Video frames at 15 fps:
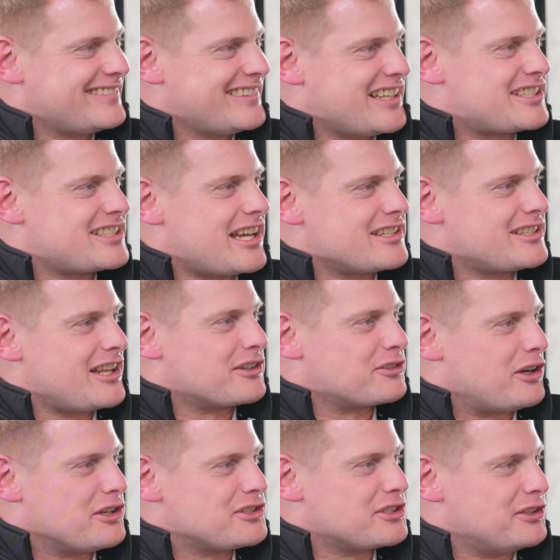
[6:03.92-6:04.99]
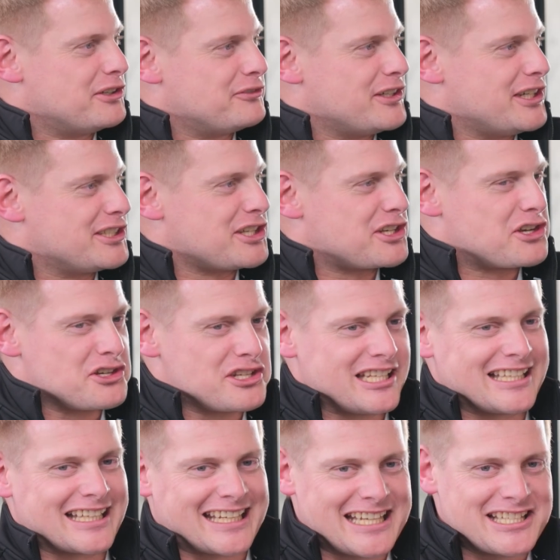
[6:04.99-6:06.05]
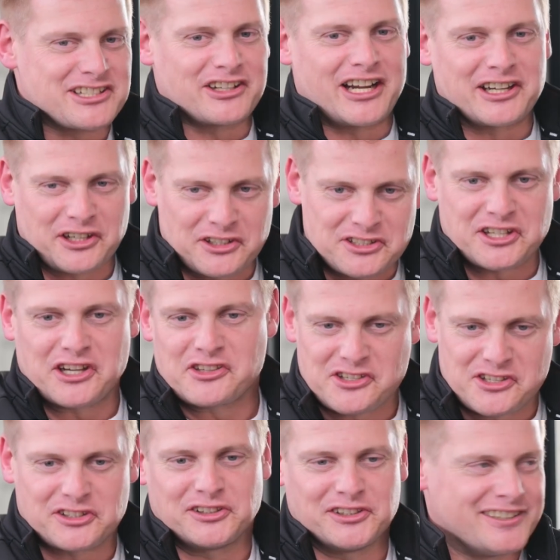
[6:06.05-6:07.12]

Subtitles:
It sounds like roles are reversed. It's usually the kids crying enough to go to school.